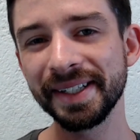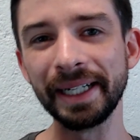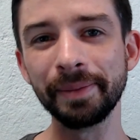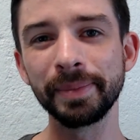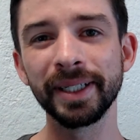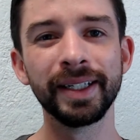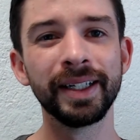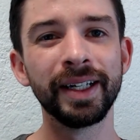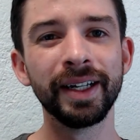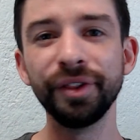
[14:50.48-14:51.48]
up,
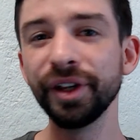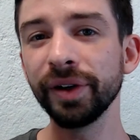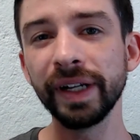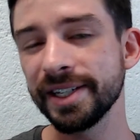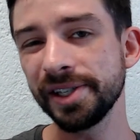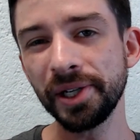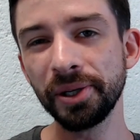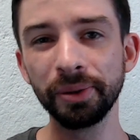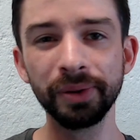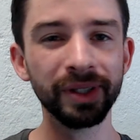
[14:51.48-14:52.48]
there is
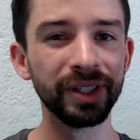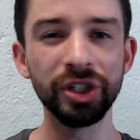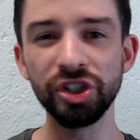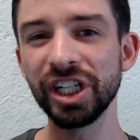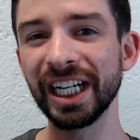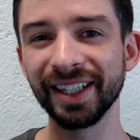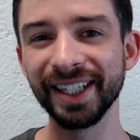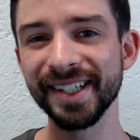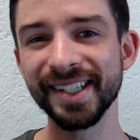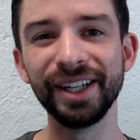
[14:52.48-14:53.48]
no
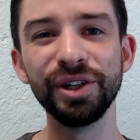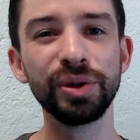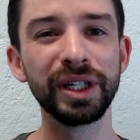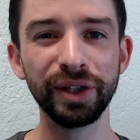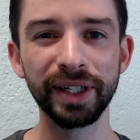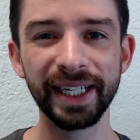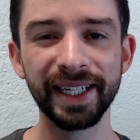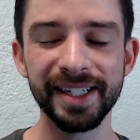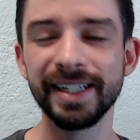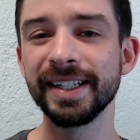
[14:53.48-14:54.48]
checklist that you can look
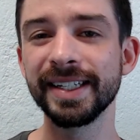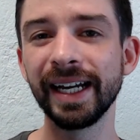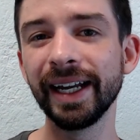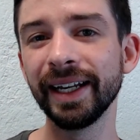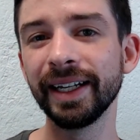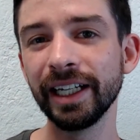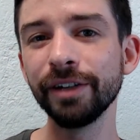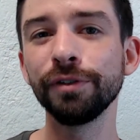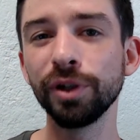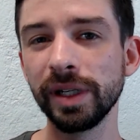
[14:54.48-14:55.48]
at to decide
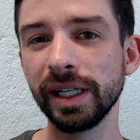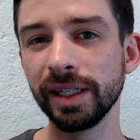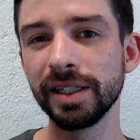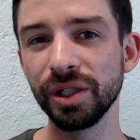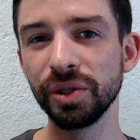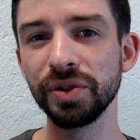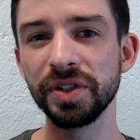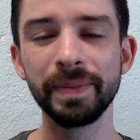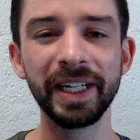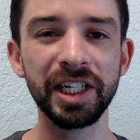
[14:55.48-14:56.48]
if you need to use
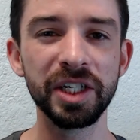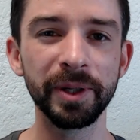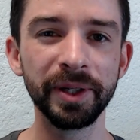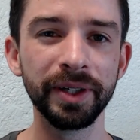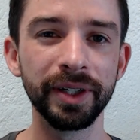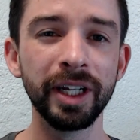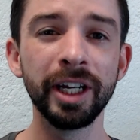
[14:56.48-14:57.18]
a page builder,